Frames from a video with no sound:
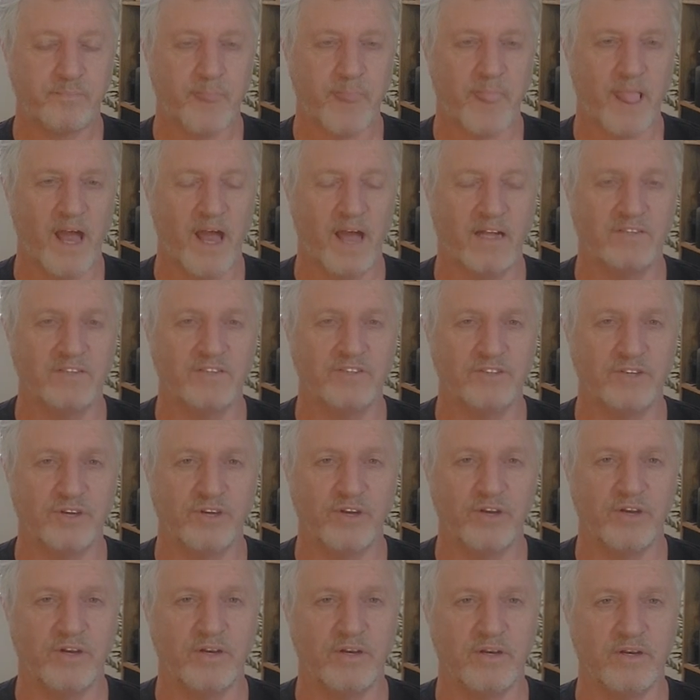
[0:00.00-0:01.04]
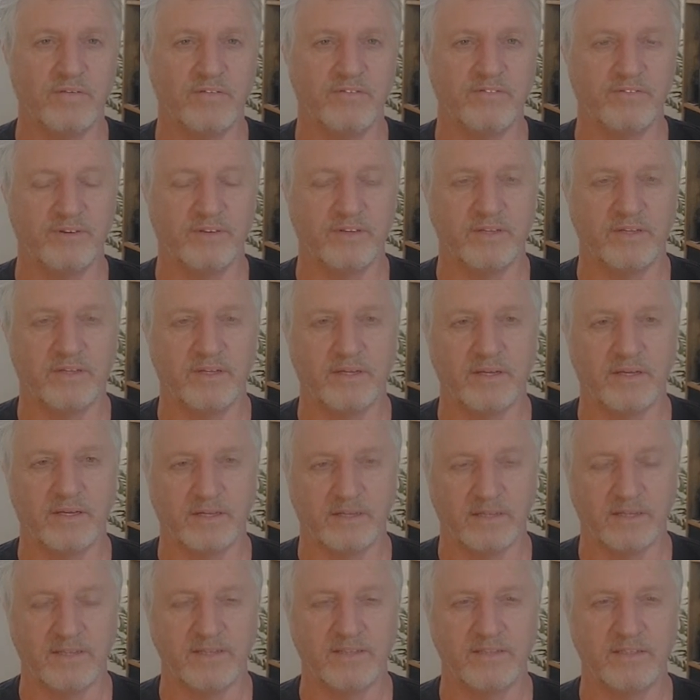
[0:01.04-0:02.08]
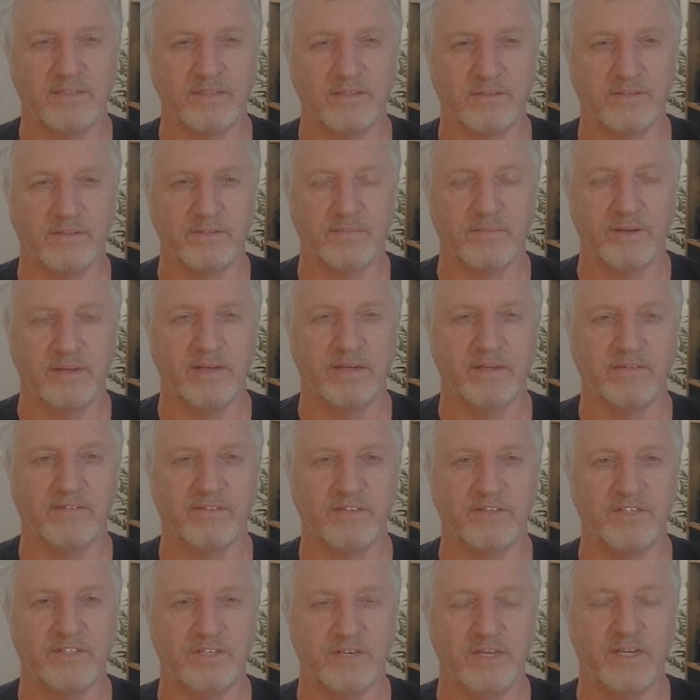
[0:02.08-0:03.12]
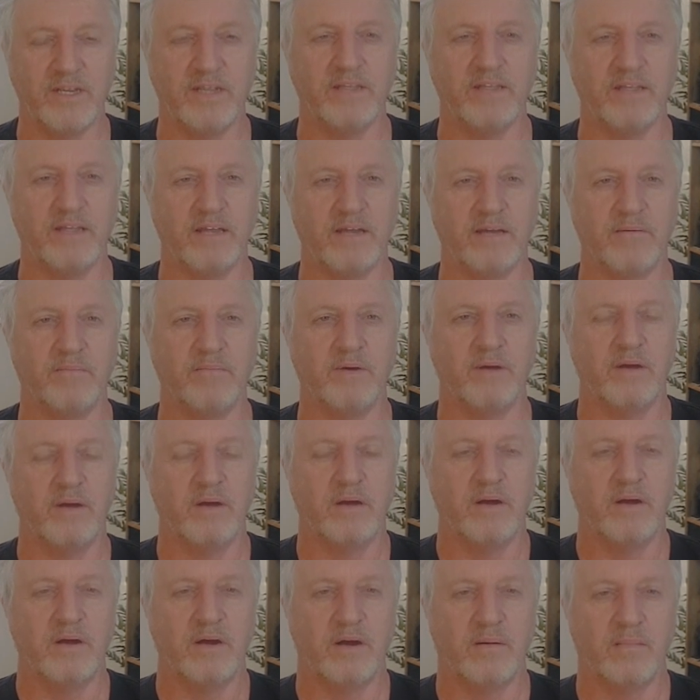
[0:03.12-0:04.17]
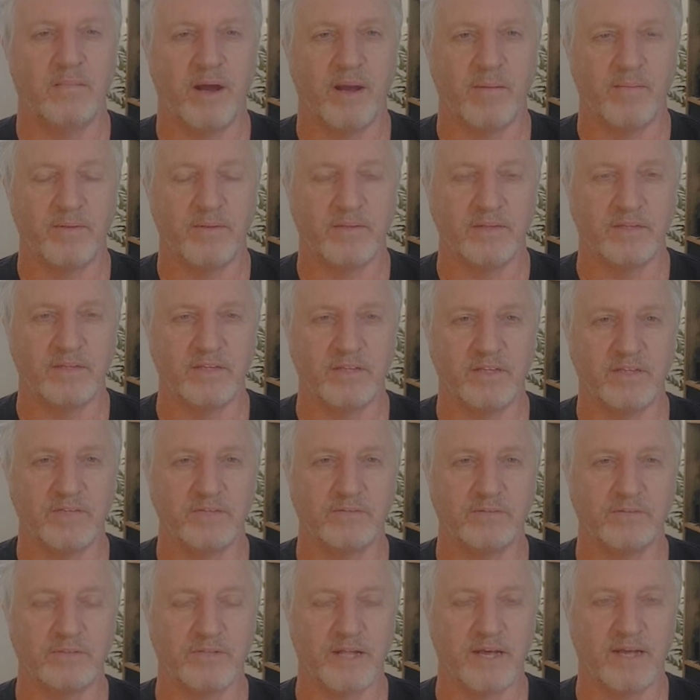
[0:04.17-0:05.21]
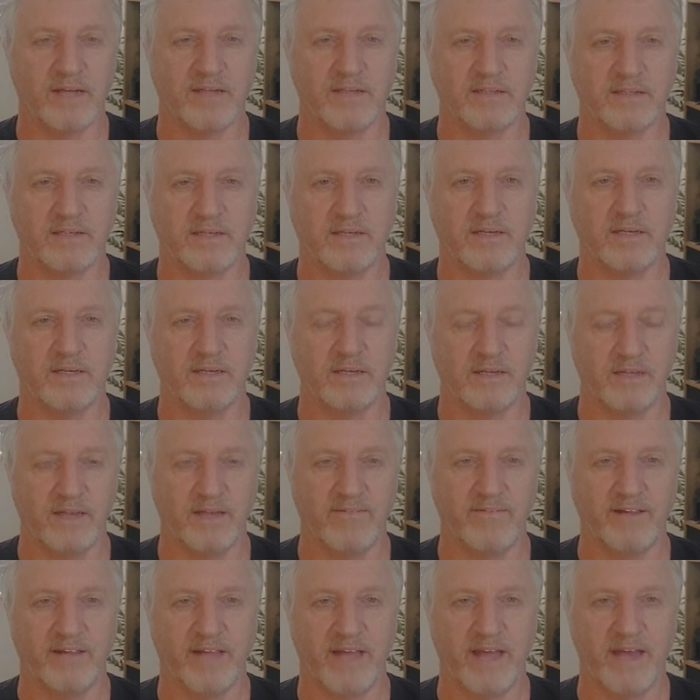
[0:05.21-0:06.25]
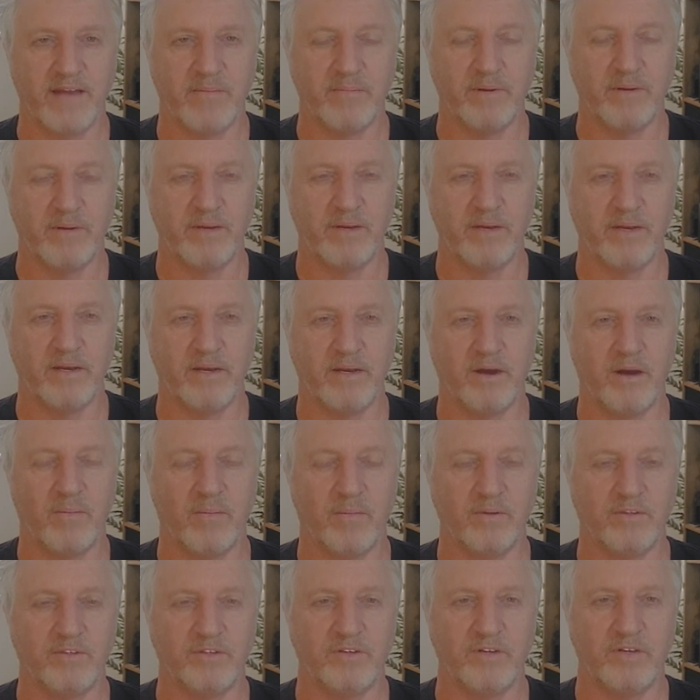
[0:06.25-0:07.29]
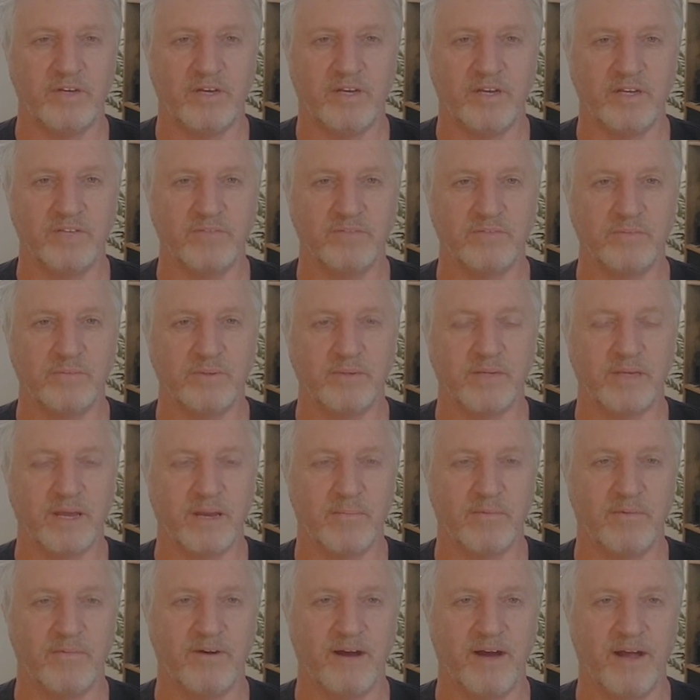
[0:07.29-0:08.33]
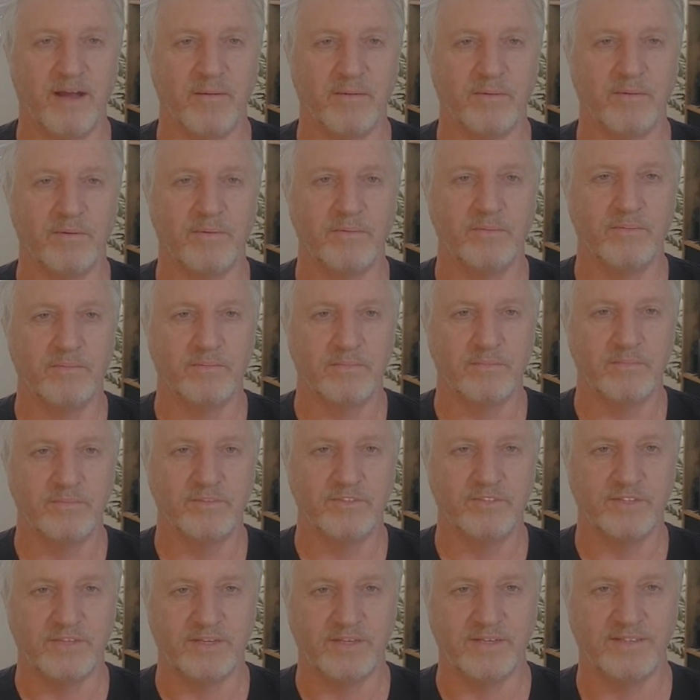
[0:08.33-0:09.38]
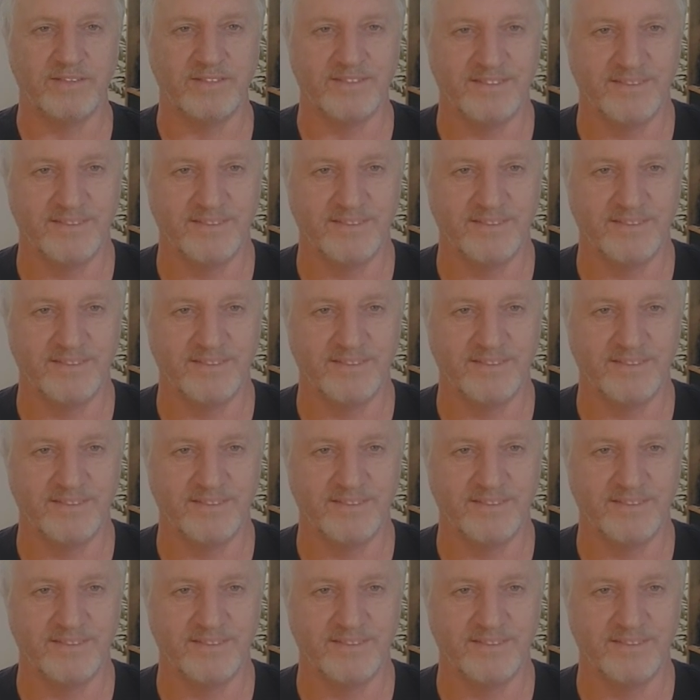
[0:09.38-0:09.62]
uncertain for at least until the middle of this year. Then I'm hoping that things will start to level out a bit and opportunities will become available. Cheers.